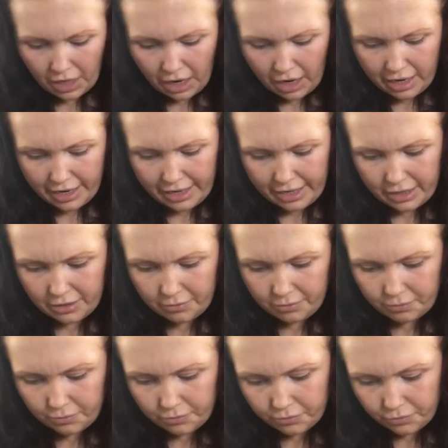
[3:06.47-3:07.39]
And then
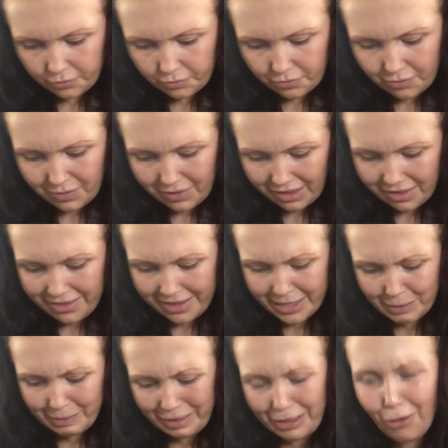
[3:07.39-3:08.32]

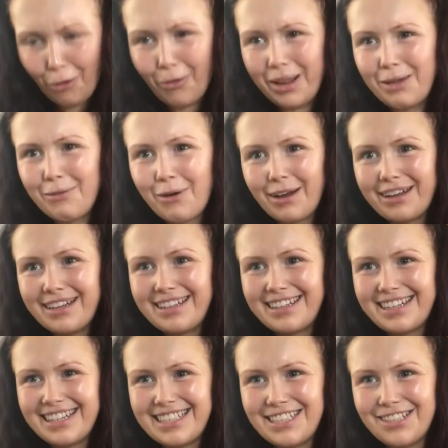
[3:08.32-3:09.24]
this wee toady one,
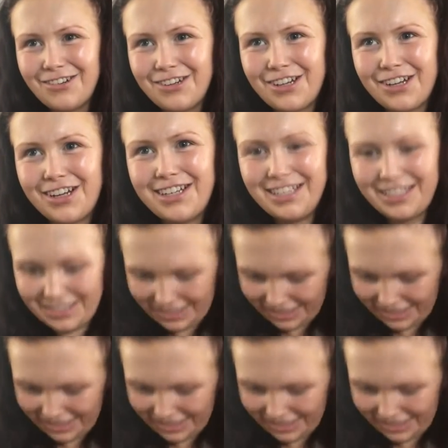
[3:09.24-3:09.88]
it's so cute.